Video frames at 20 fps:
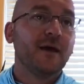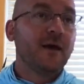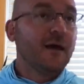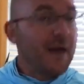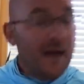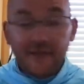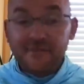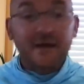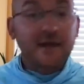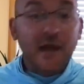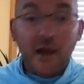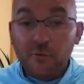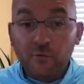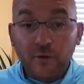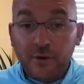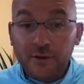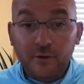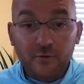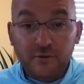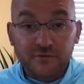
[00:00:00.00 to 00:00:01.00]
and then I
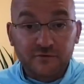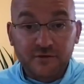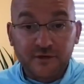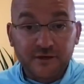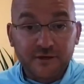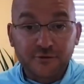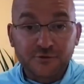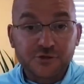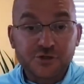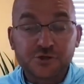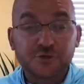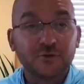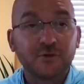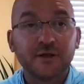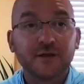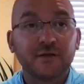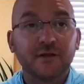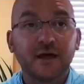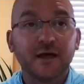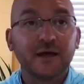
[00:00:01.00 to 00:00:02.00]
run out of legal
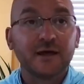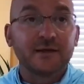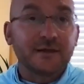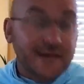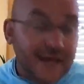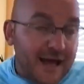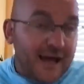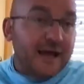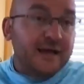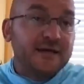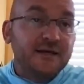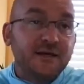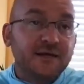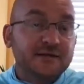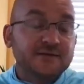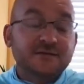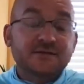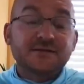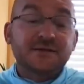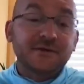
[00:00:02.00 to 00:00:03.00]
shooting light. Yeah, you
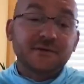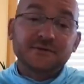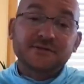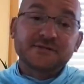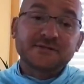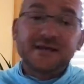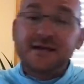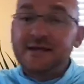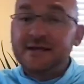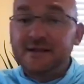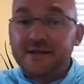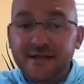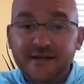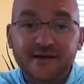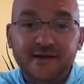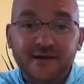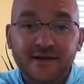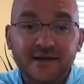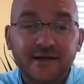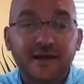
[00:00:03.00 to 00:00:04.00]
can still see.
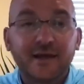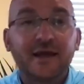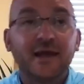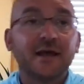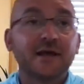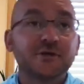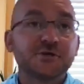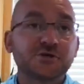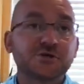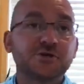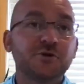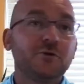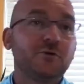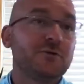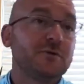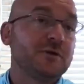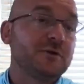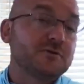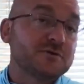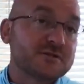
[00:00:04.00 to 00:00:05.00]
Legally, you can't shoot
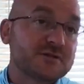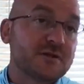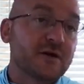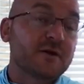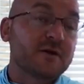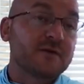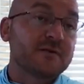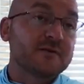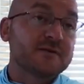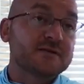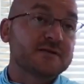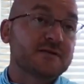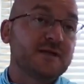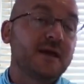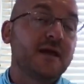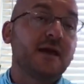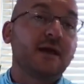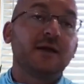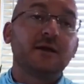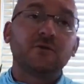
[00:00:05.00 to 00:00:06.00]
and you're stuck in the
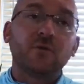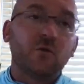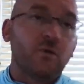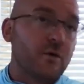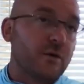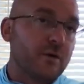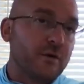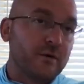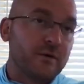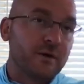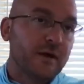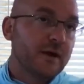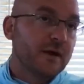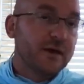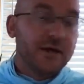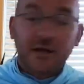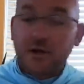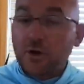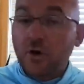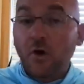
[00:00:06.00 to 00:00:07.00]
stand, or
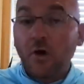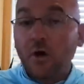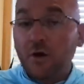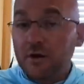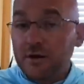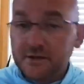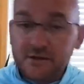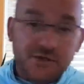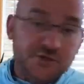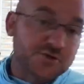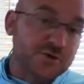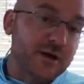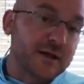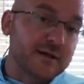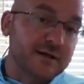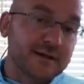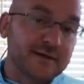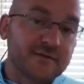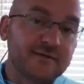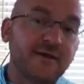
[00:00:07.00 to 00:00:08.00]
you call it and you try to
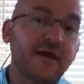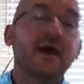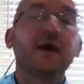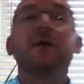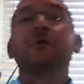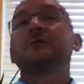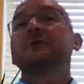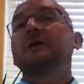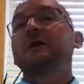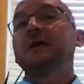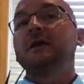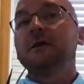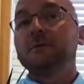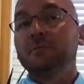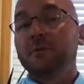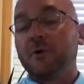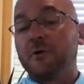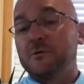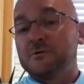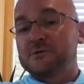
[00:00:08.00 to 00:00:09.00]
get down. He
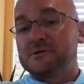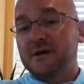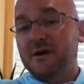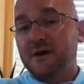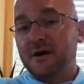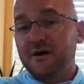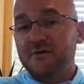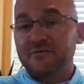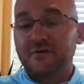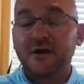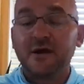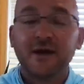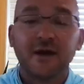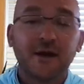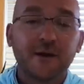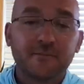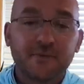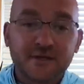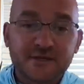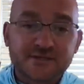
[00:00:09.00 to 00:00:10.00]
blows off,
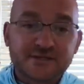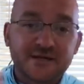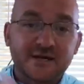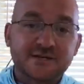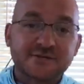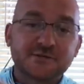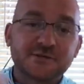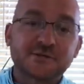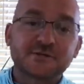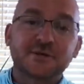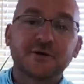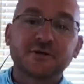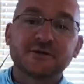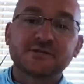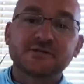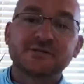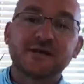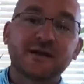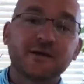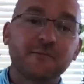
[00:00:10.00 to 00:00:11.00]
because that's just going to
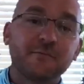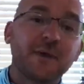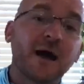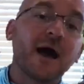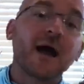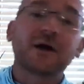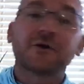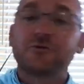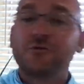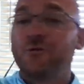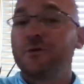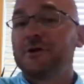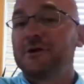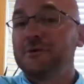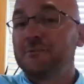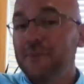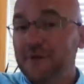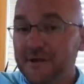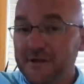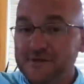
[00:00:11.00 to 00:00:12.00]
set him back 20
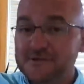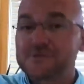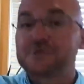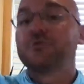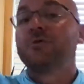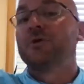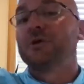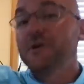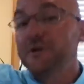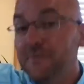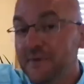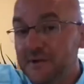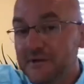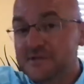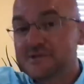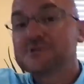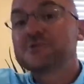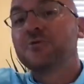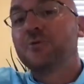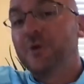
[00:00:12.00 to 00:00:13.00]
minutes, 20
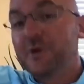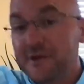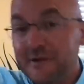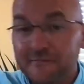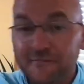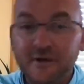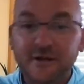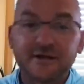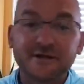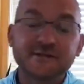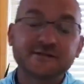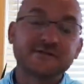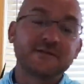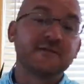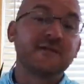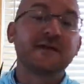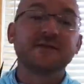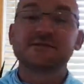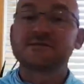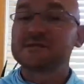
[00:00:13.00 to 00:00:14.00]
minutes, 20 minutes. And
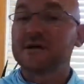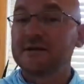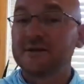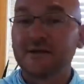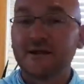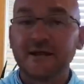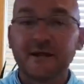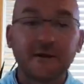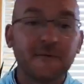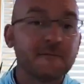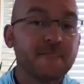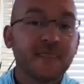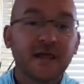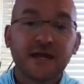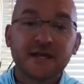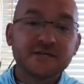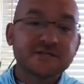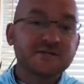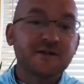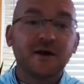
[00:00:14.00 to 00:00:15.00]
then suddenly
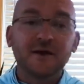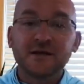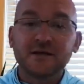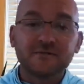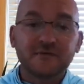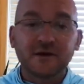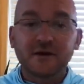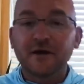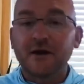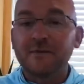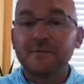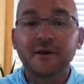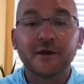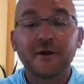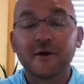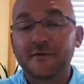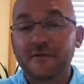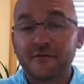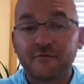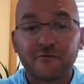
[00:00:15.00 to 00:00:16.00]
he's not even coming
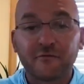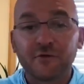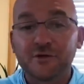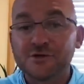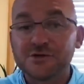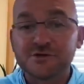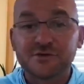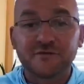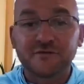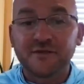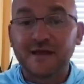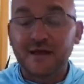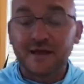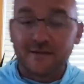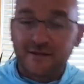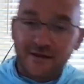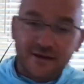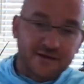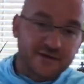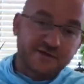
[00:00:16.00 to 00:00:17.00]
on the fringe of
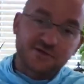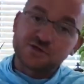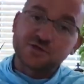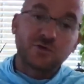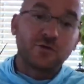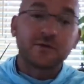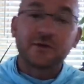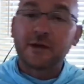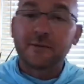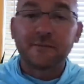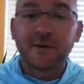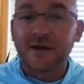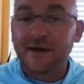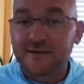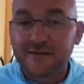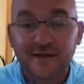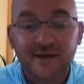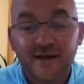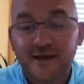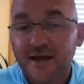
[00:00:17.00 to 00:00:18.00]
daylight. He's showing up
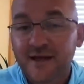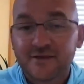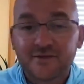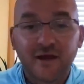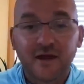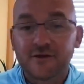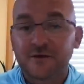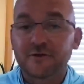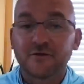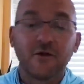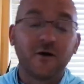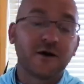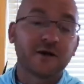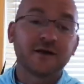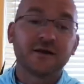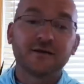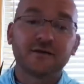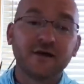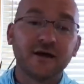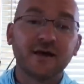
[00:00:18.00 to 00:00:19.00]
at 10 o'clock
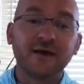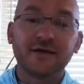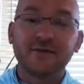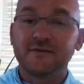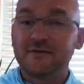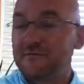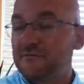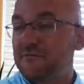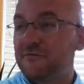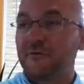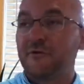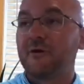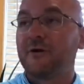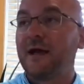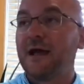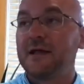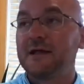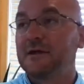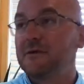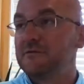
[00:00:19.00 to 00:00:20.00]
at night. And for
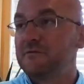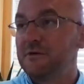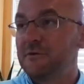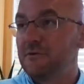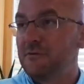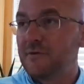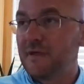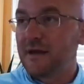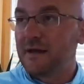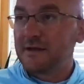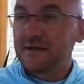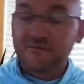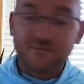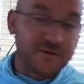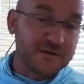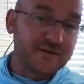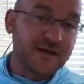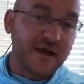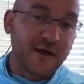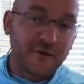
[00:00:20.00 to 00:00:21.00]
any of you that have
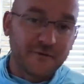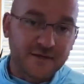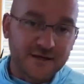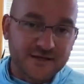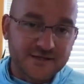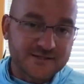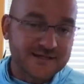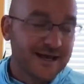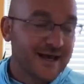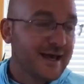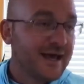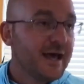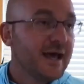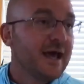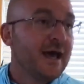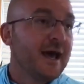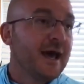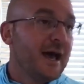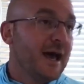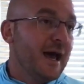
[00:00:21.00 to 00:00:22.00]
been down this,
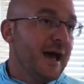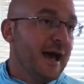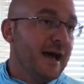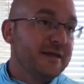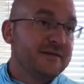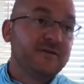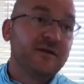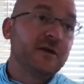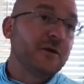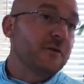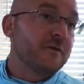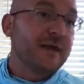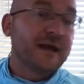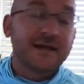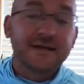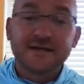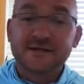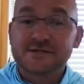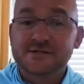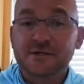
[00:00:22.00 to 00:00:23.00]
a deer that
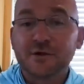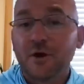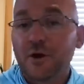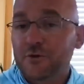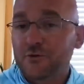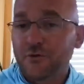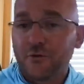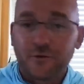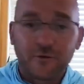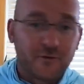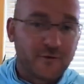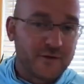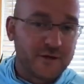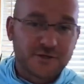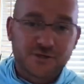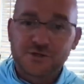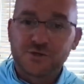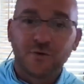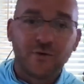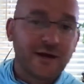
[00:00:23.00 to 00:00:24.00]
is nocturnal, that's
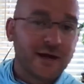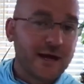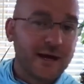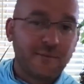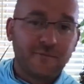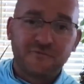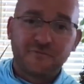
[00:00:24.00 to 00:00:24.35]
showing up